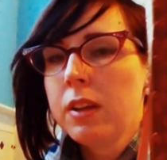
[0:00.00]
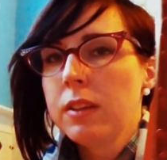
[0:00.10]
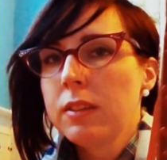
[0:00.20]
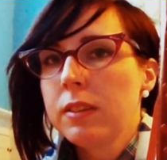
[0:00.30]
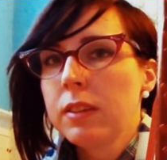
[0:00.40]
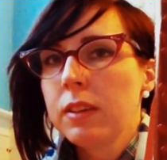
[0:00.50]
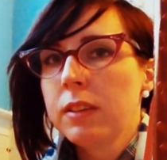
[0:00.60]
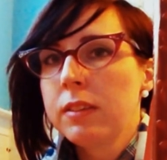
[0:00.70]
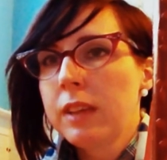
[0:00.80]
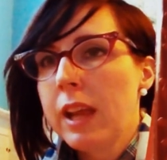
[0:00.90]
This is a
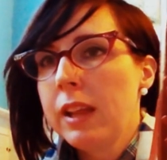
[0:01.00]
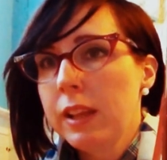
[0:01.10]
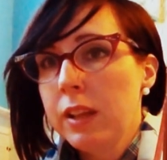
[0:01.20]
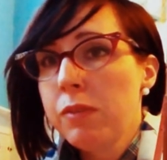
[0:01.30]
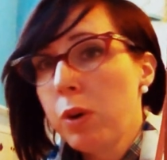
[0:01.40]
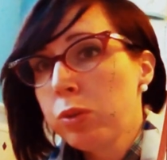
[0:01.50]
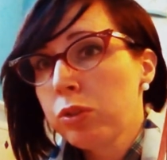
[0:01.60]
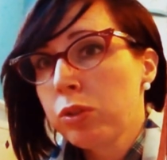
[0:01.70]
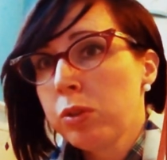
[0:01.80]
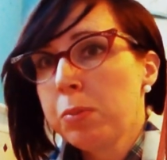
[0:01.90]
daily
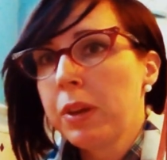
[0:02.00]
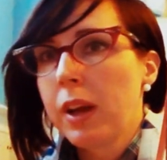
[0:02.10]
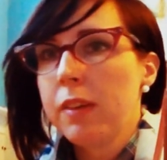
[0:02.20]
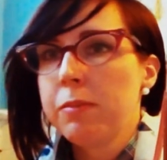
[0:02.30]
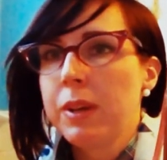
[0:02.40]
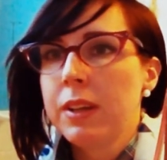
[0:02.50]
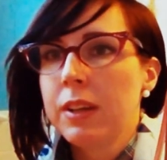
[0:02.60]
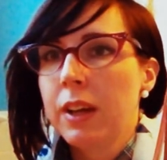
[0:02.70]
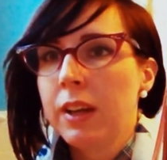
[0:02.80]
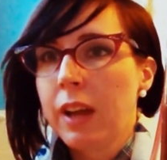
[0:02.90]
devotional, but I've made
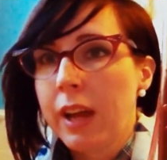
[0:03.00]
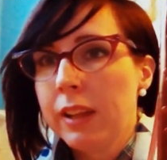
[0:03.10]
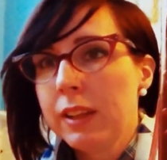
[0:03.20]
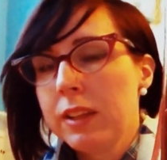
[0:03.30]
it a nightly